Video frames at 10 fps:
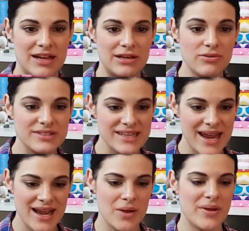I looked
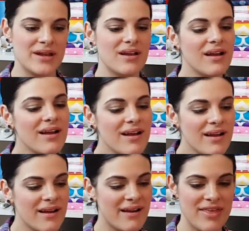at it and went,
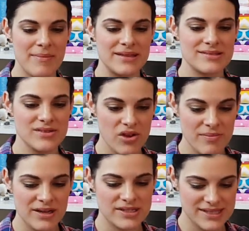oh, that makes so
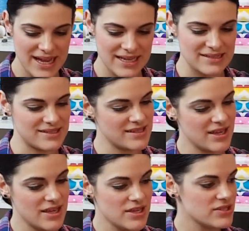much sense.
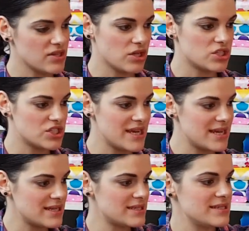So
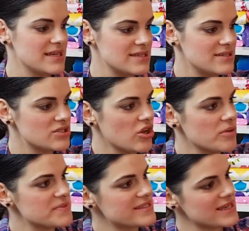she doesn't
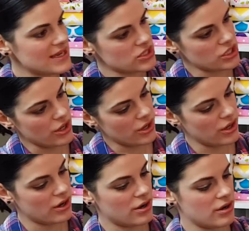top stitch
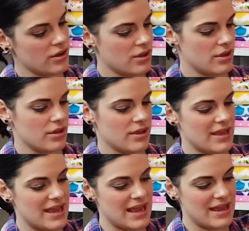her
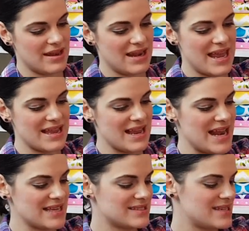leg
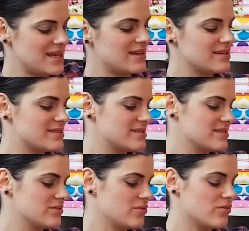elastics
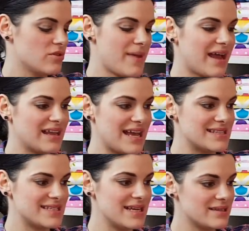or the back
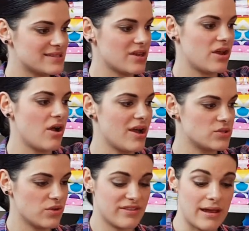elastic, so I
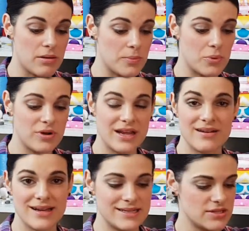took that on board and
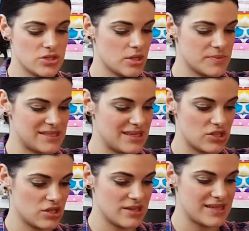I didn't top
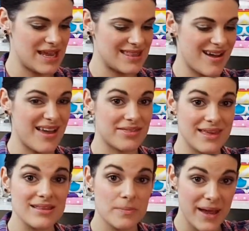stitch those either. I
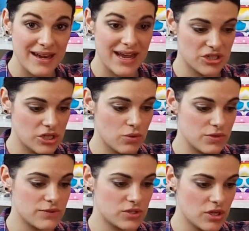think the pattern actually
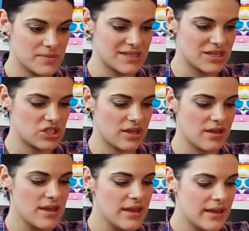calls for top stitching,
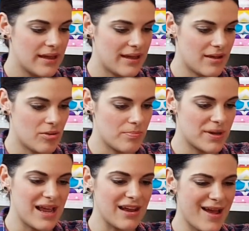but
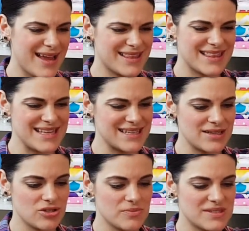I like that these aren't
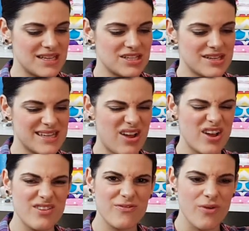top stitched because they
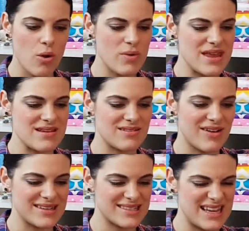kind of roll in
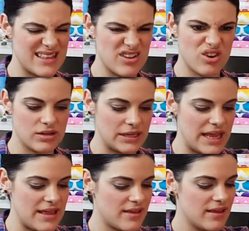nicely and they're not going to
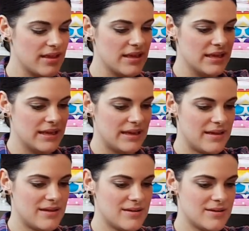leak.
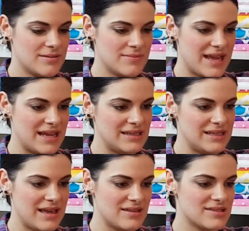And
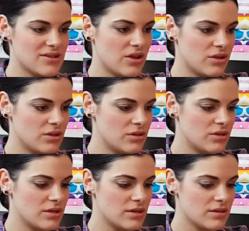yeah, so
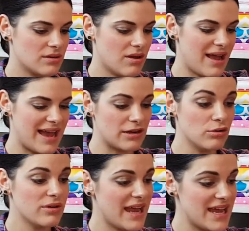I had a
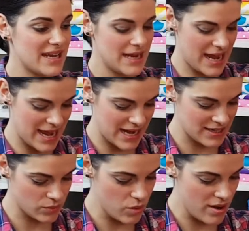look at it,
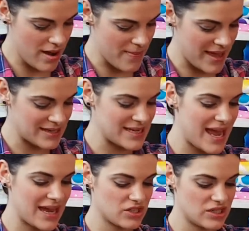and what Amanda
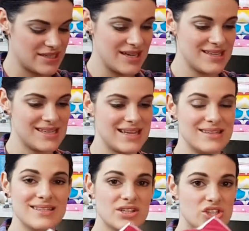actually does
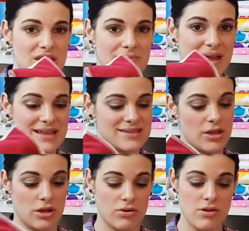is, because she makes it
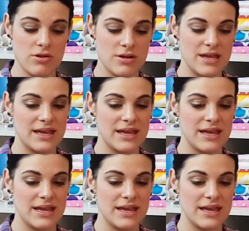her own,